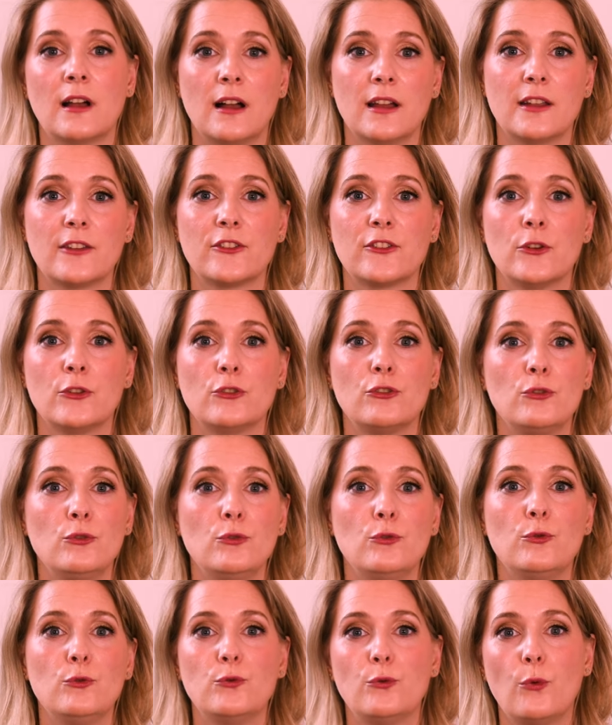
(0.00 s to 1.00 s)
ISO
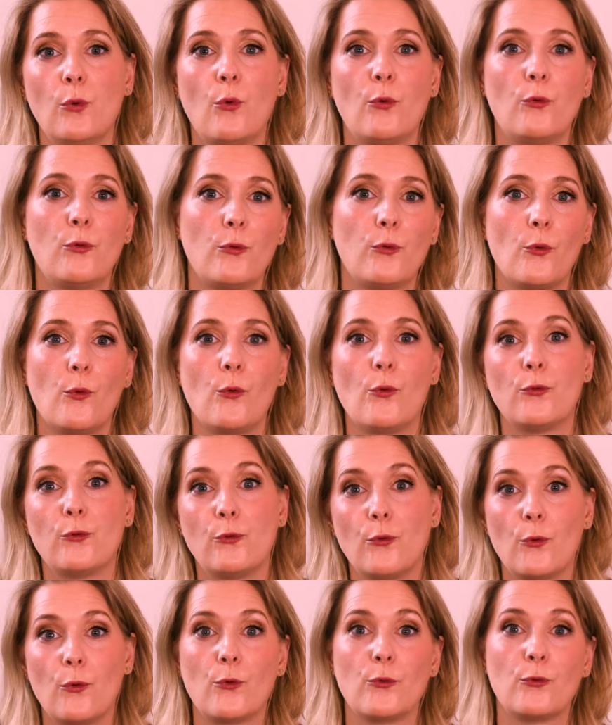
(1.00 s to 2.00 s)

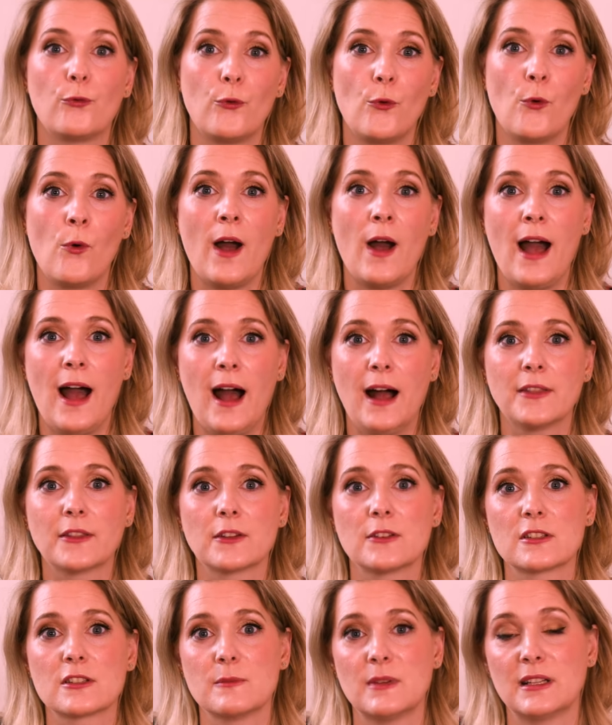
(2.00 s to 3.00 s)
24444
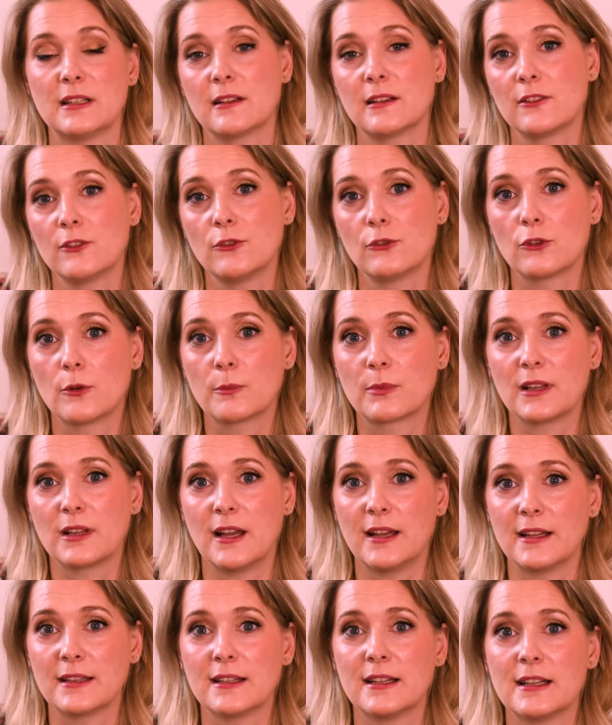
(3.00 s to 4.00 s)
and Cosmetics Europe
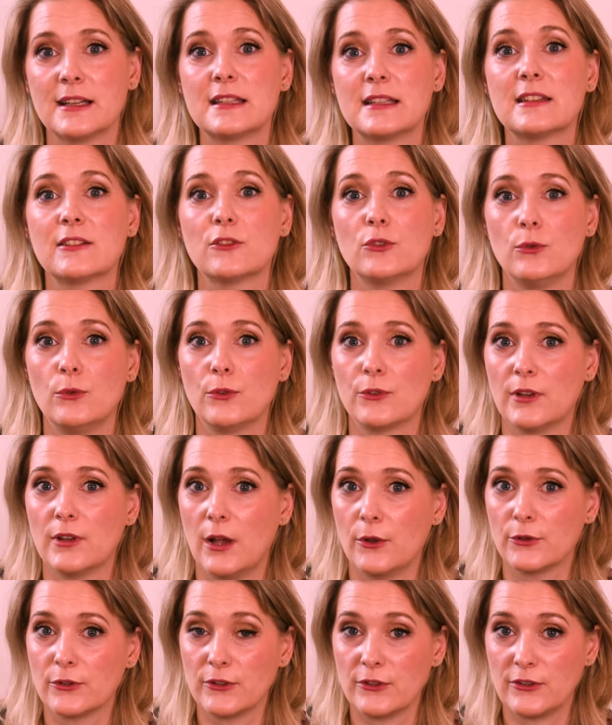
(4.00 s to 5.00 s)
guidelines
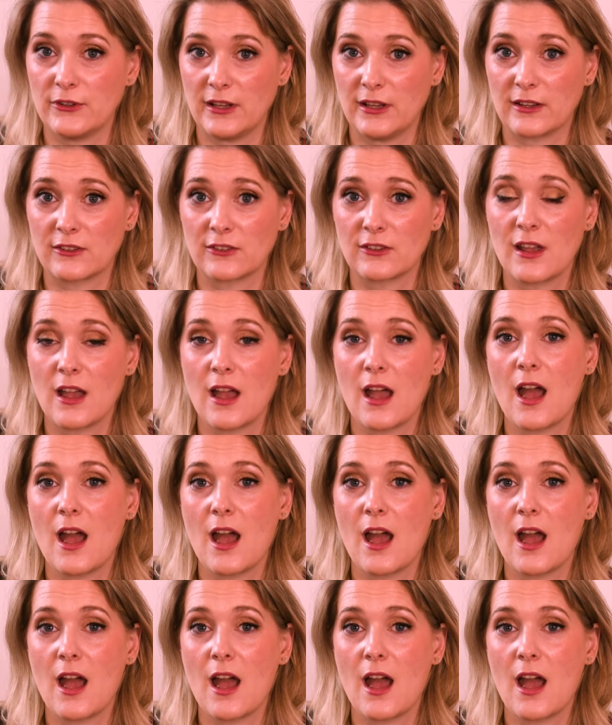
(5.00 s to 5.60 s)
2006,